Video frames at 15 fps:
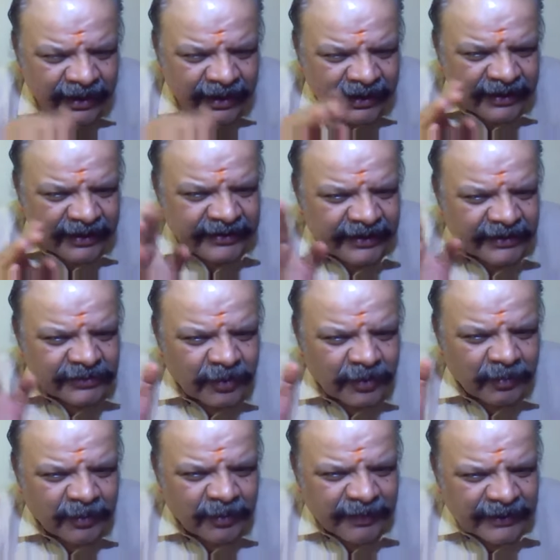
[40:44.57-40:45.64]
It tells you
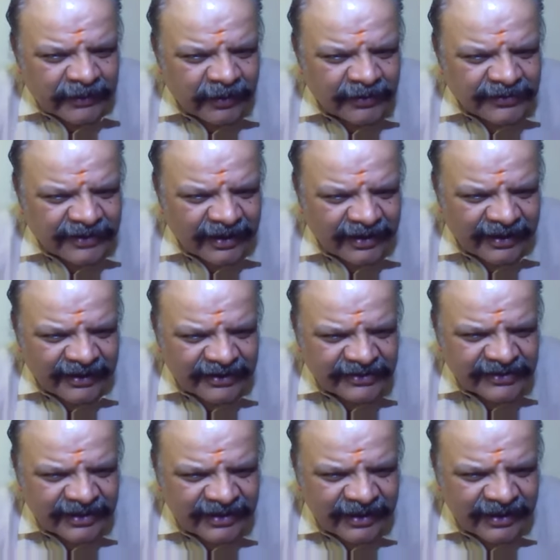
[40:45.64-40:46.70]
about pathological condition.